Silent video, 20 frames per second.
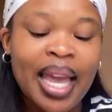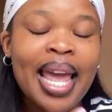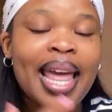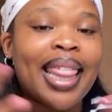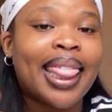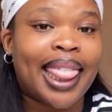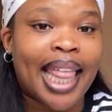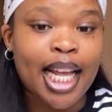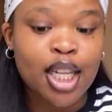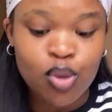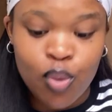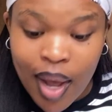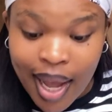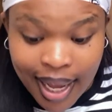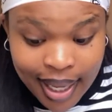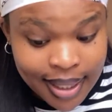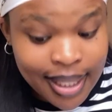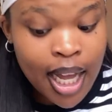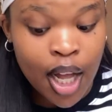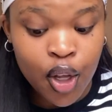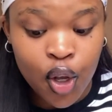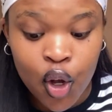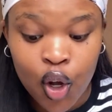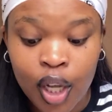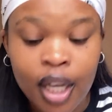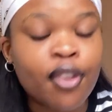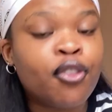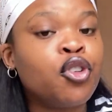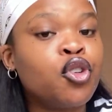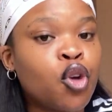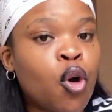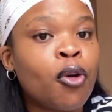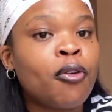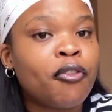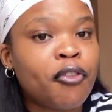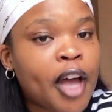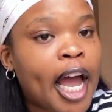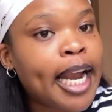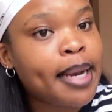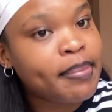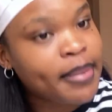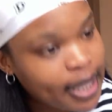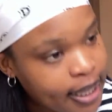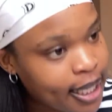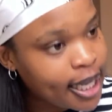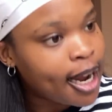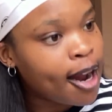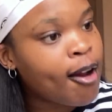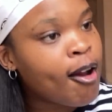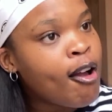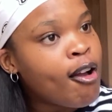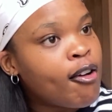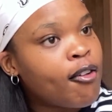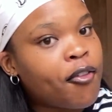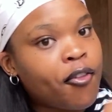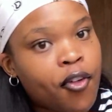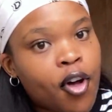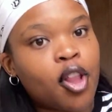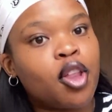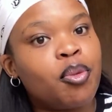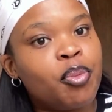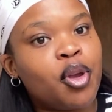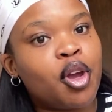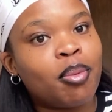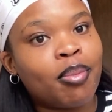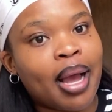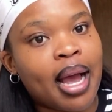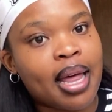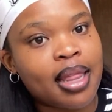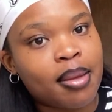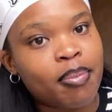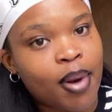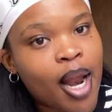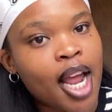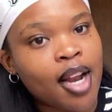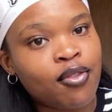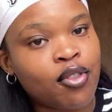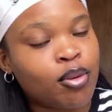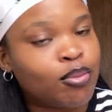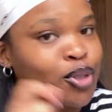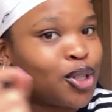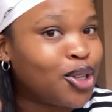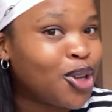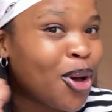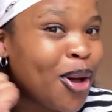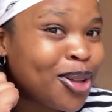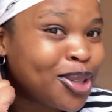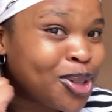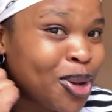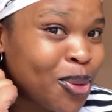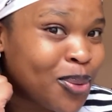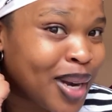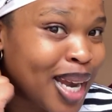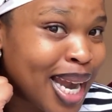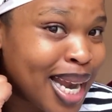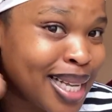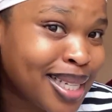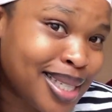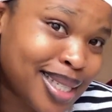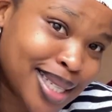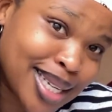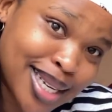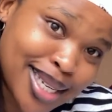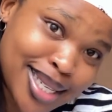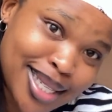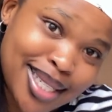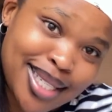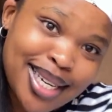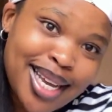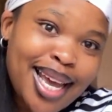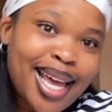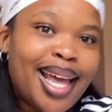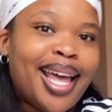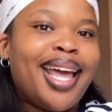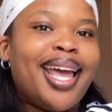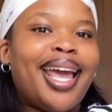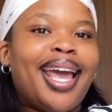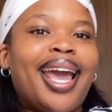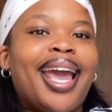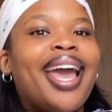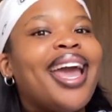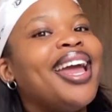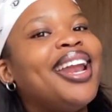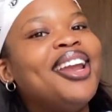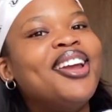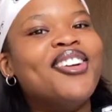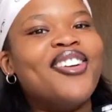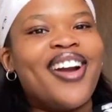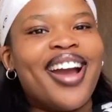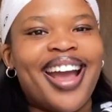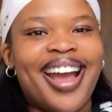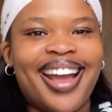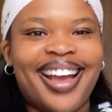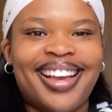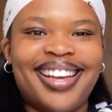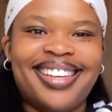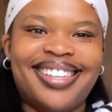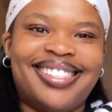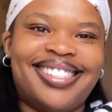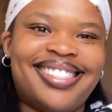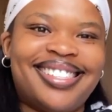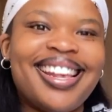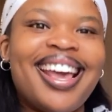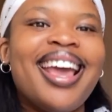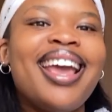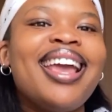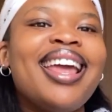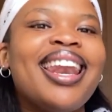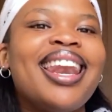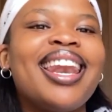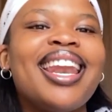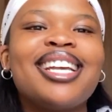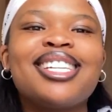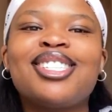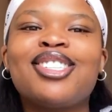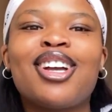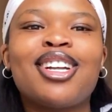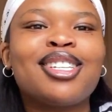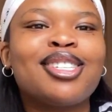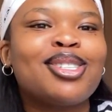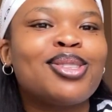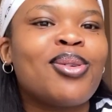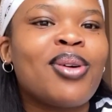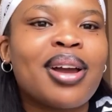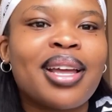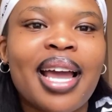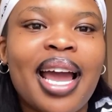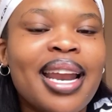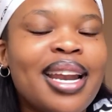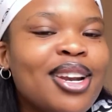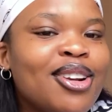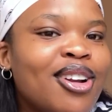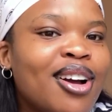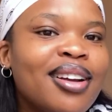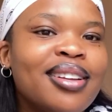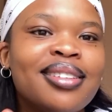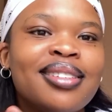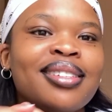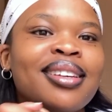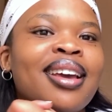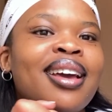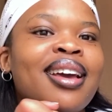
that's why I tell y'all, if you don't find me here, follow me on my other platforms. Y'all don't listen. Anyways, let's not talk. I did not